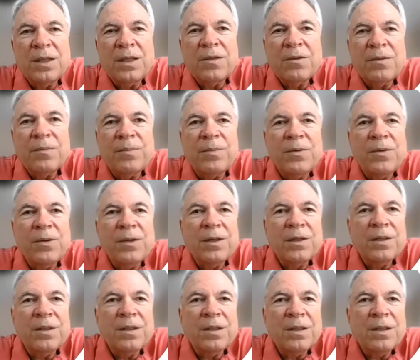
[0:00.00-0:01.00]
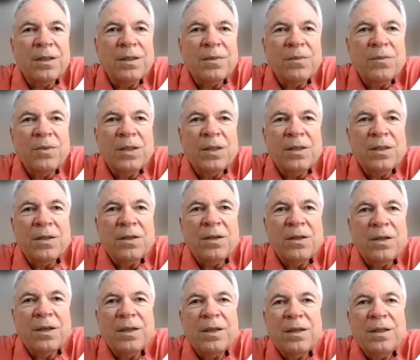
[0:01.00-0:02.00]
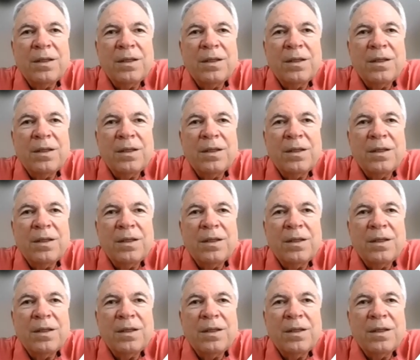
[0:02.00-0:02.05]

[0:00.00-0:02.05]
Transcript: are important are when the heart